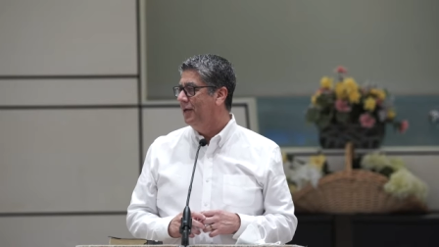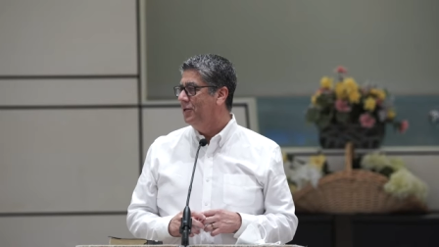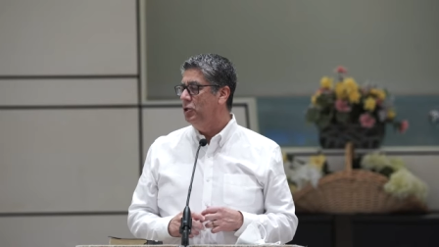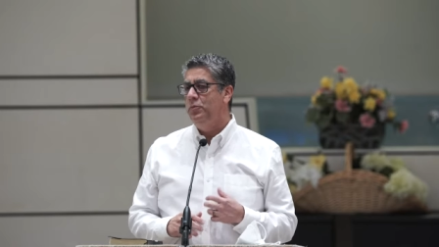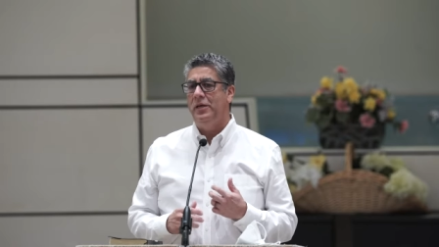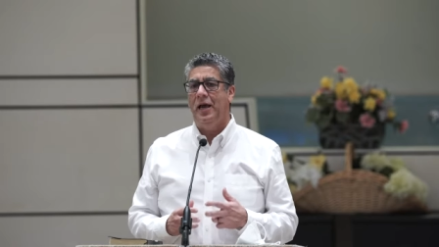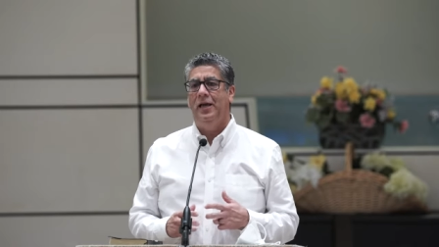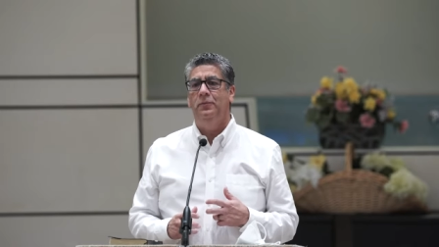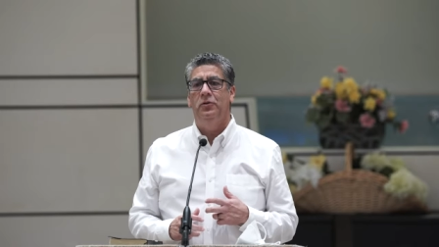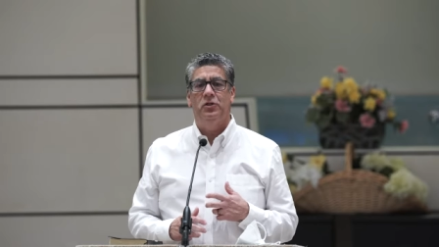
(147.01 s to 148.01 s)
to be
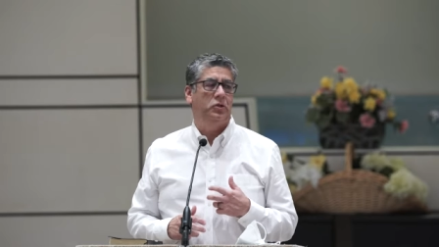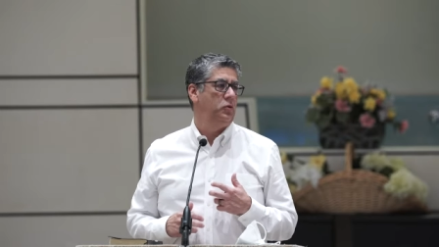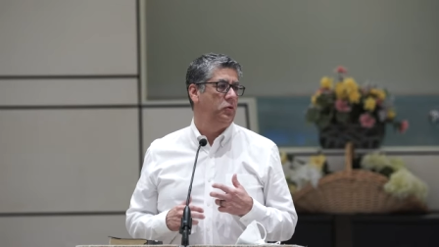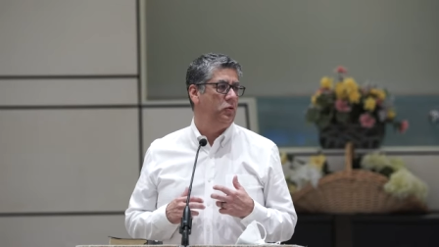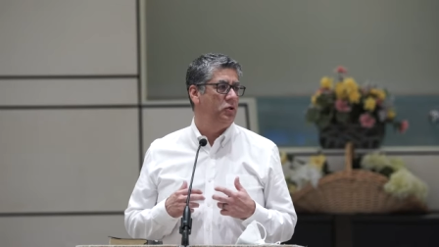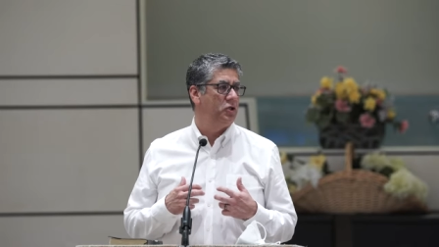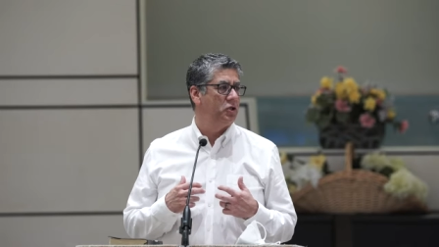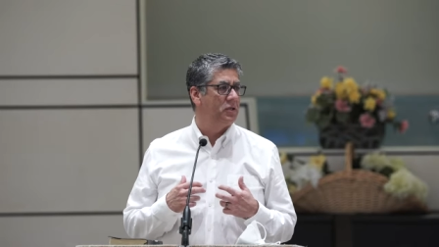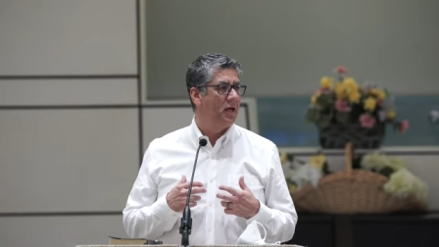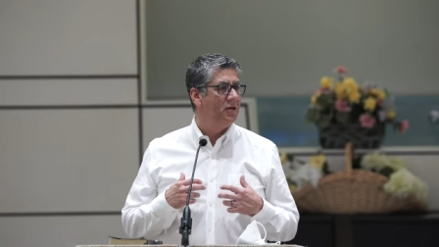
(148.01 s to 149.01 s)
able to
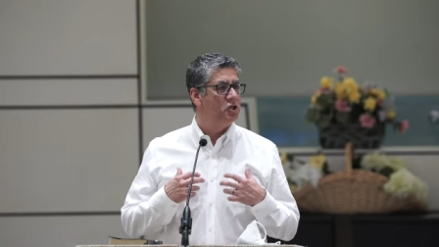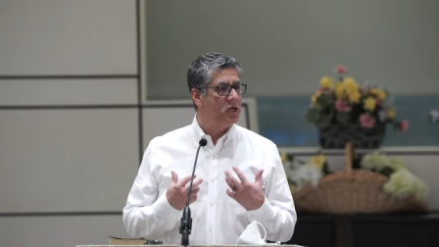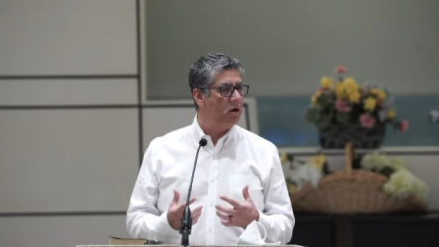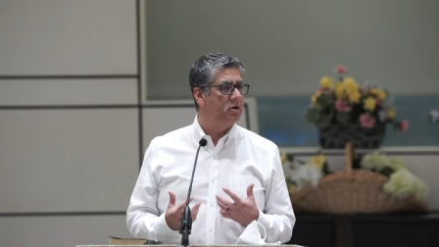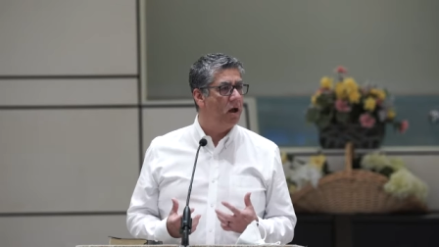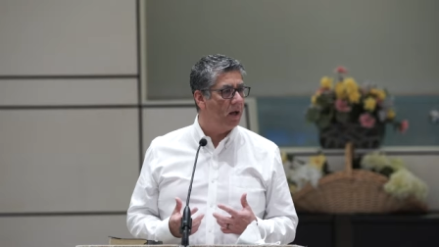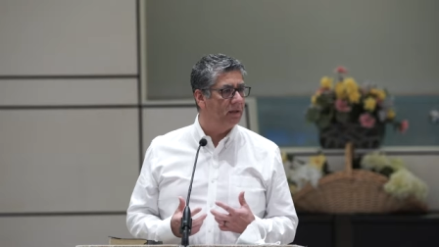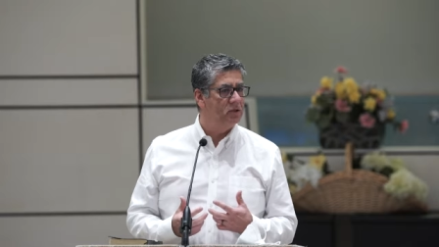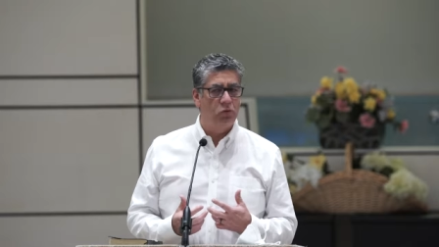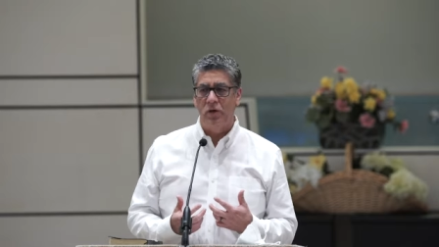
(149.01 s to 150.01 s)
just share
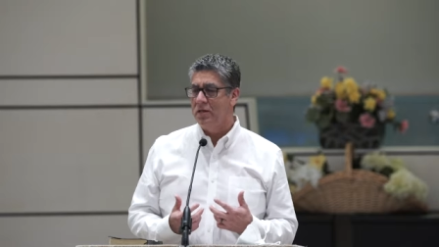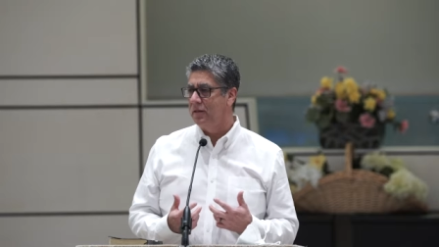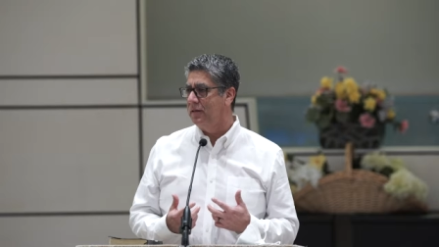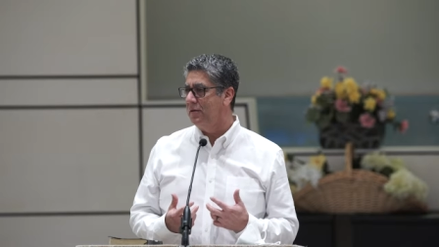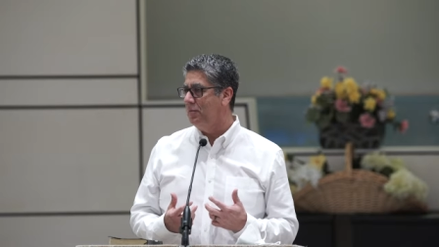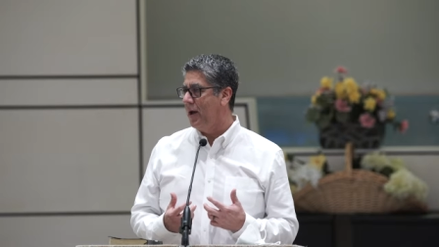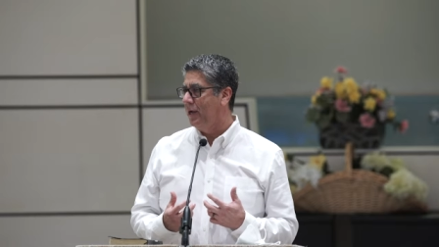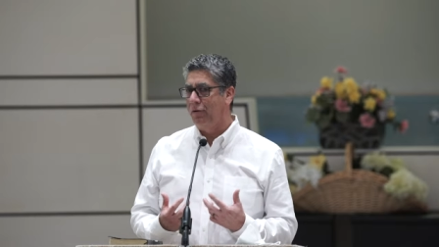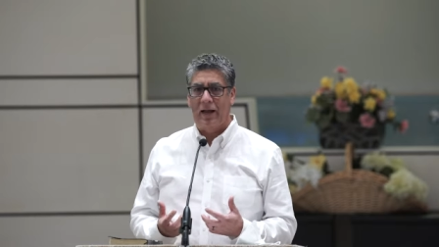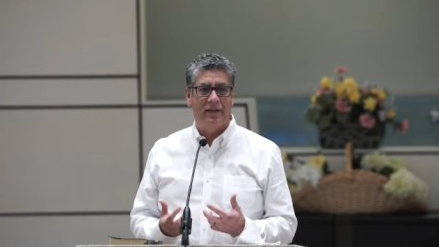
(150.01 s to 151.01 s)
knowledge with my
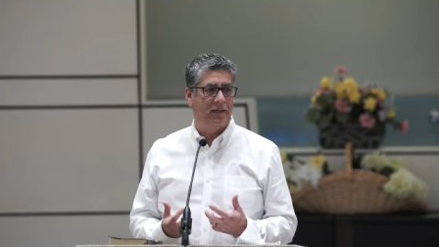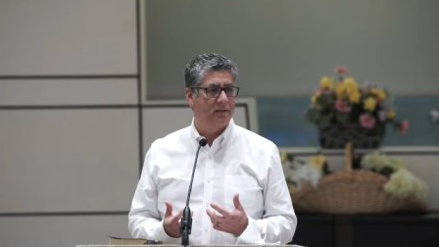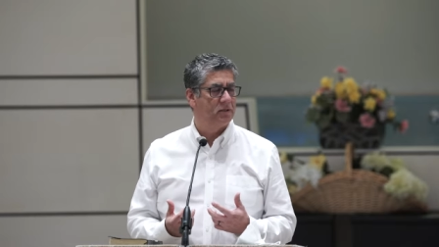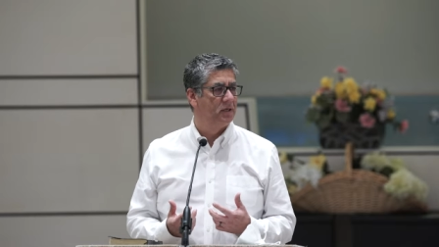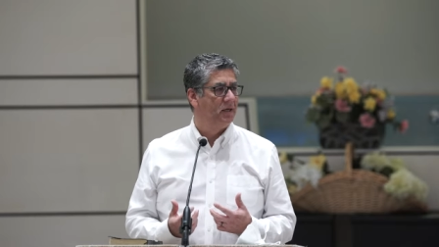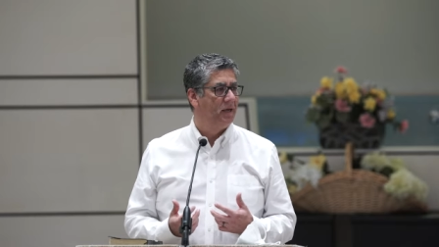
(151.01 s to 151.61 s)
grandkids.